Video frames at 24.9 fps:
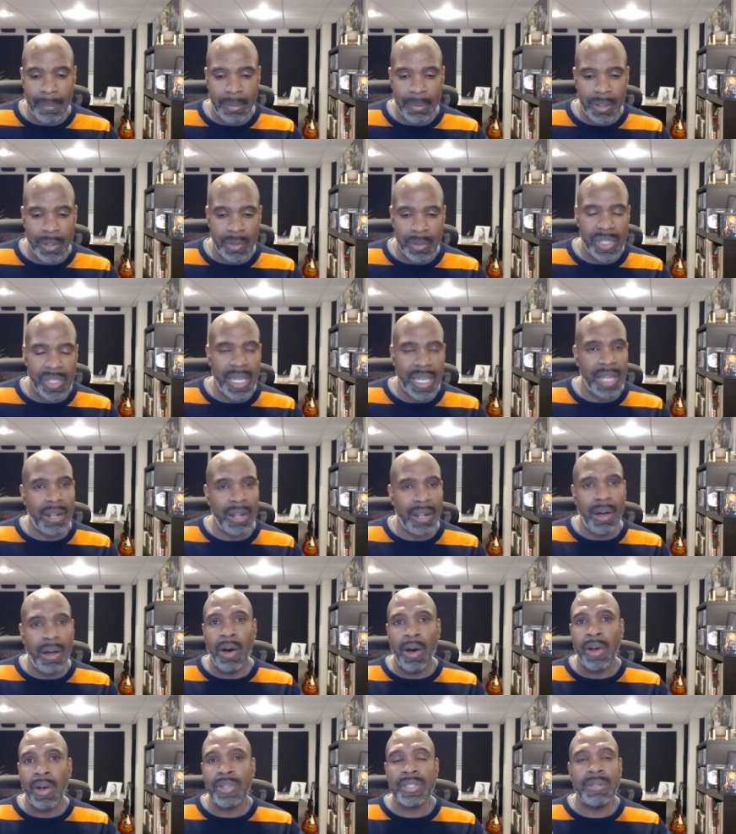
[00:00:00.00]
You know, she had
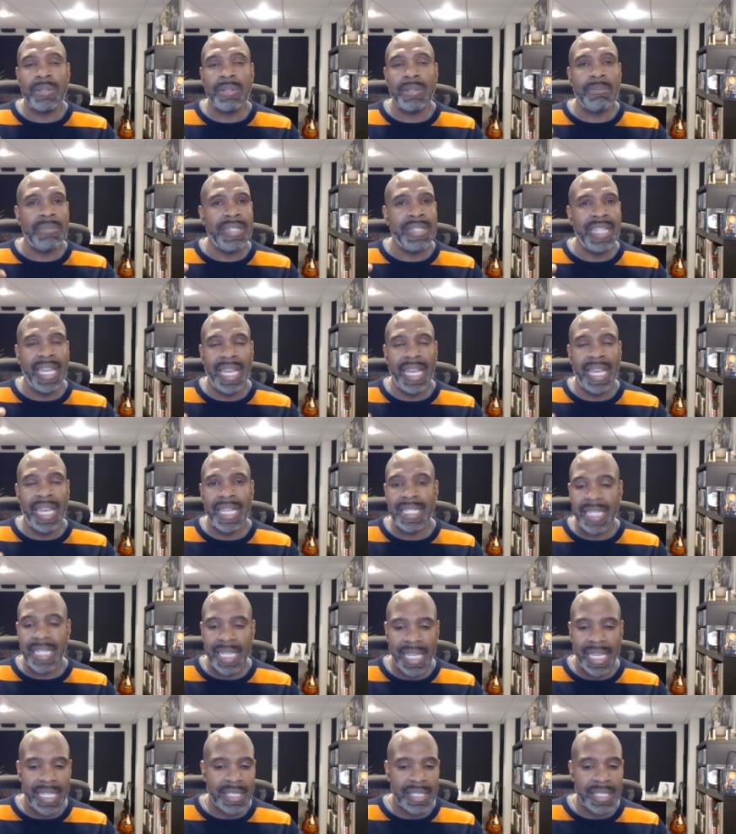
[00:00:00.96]
awesome dance
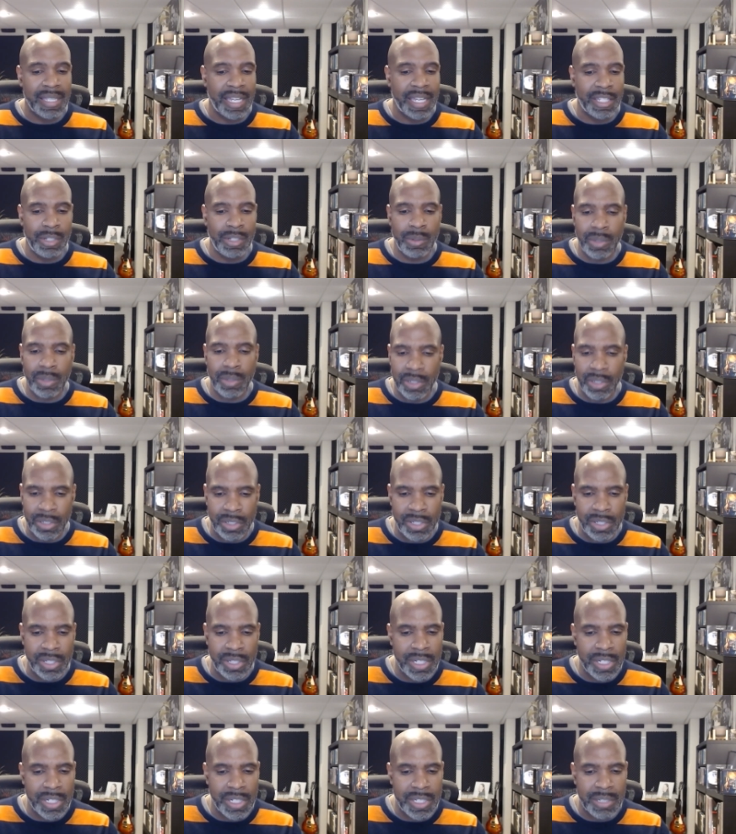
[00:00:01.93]
hits like "You Look
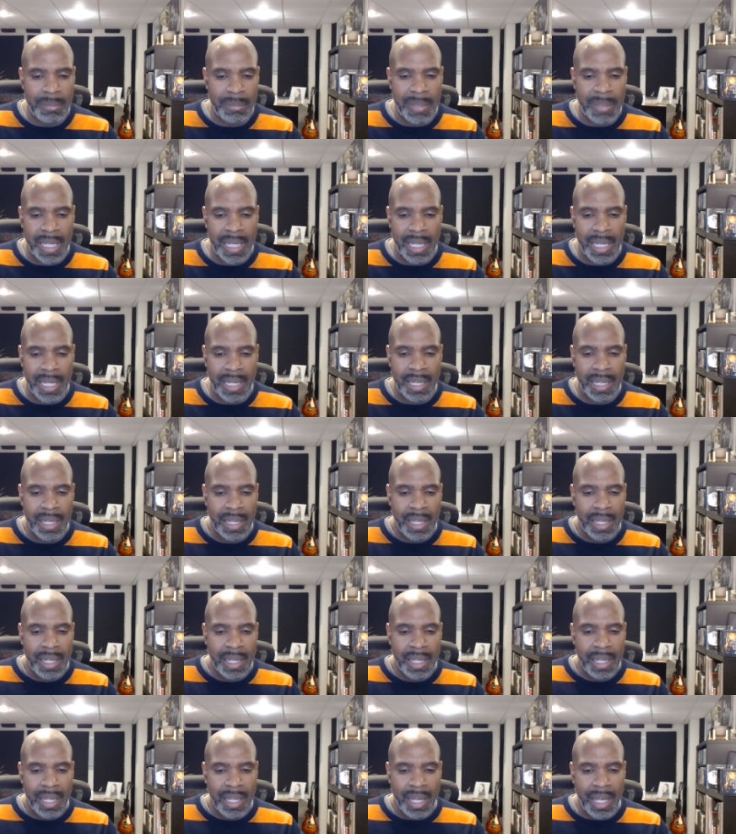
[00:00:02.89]
Good to Me."
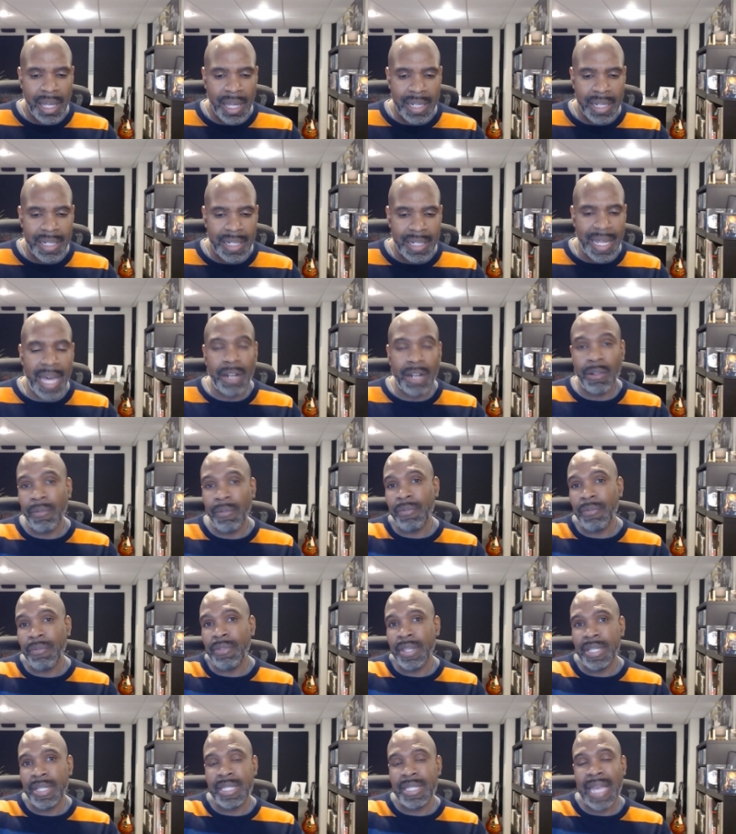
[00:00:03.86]
Uh, not on
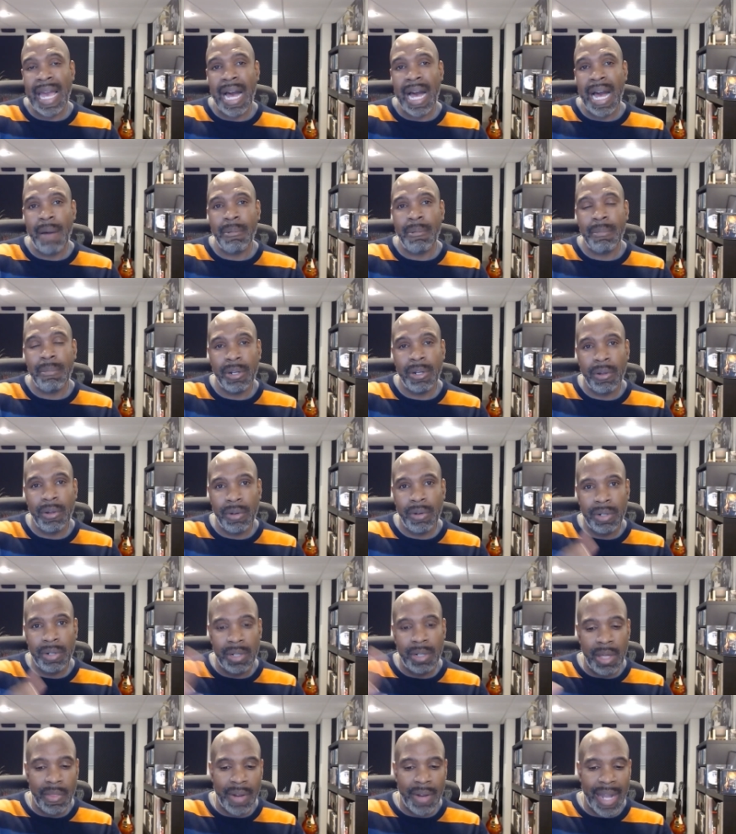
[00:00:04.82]
this album, but on
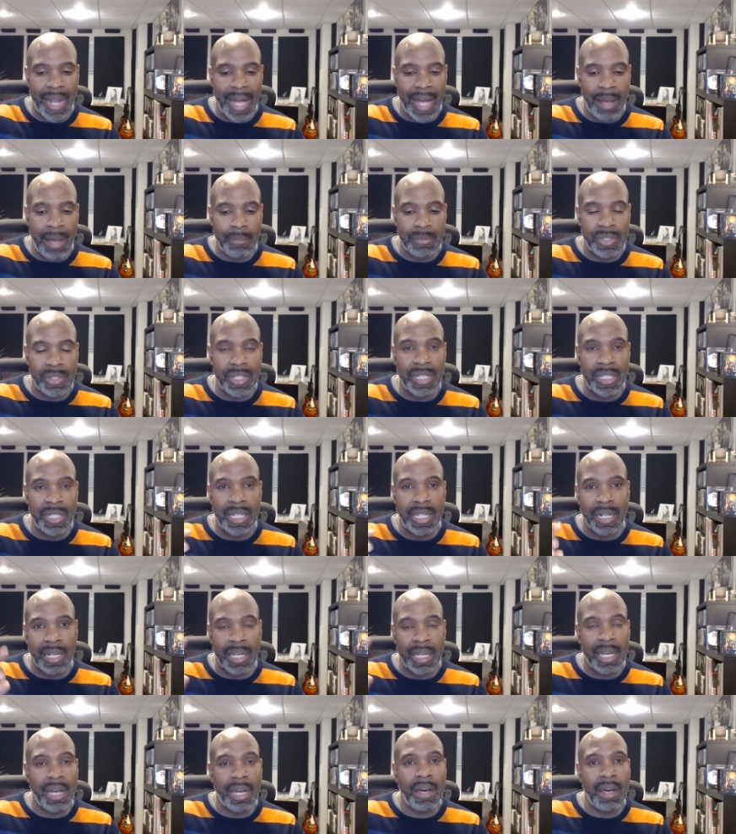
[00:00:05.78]
another album, she did a
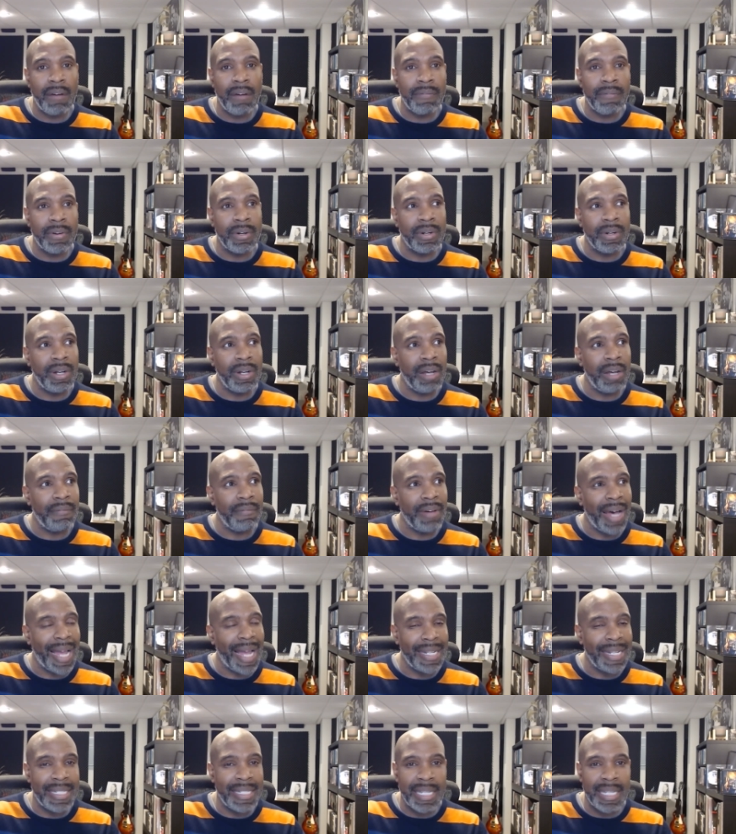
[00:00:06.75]
cover of uh,
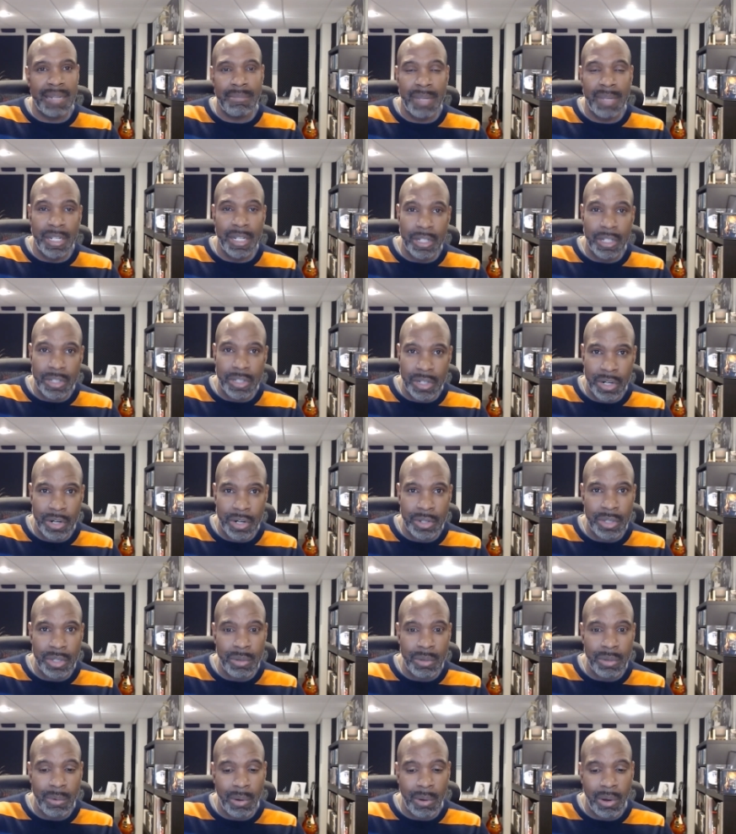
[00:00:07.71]
"I Didn't Mean to Turn
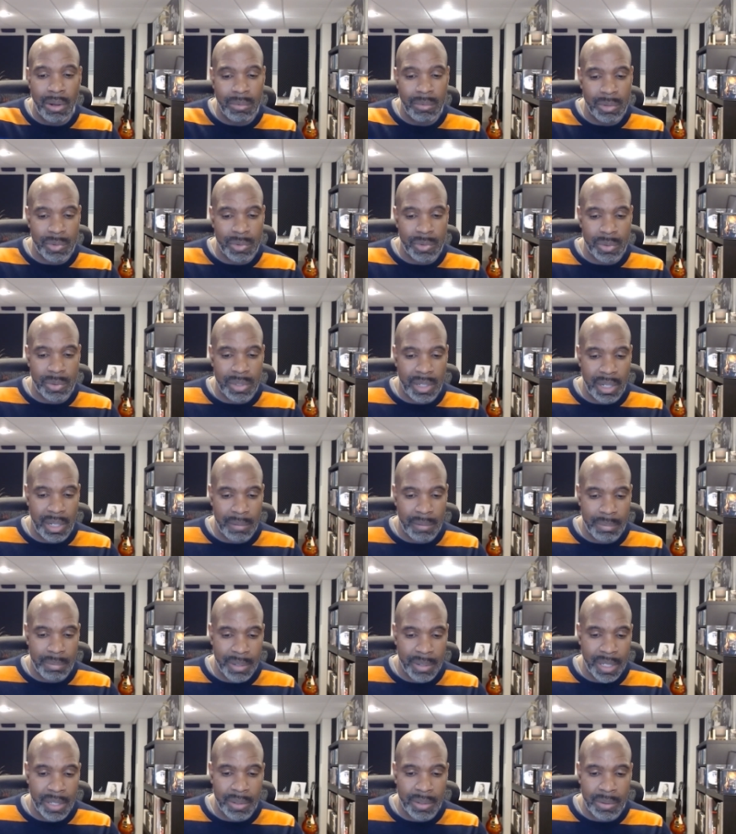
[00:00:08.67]
You On," which was a, a
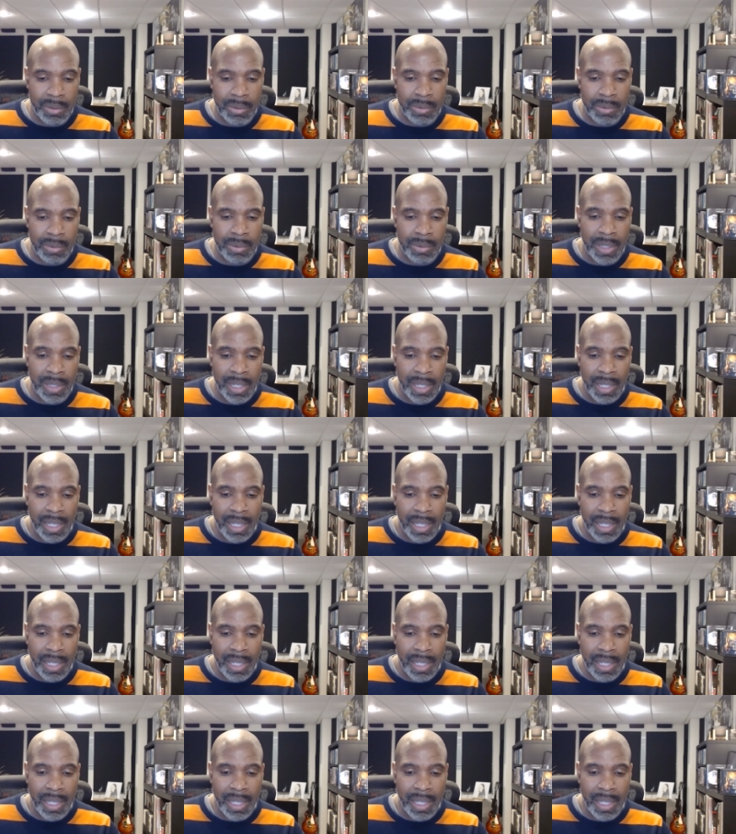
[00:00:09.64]
pretty cool.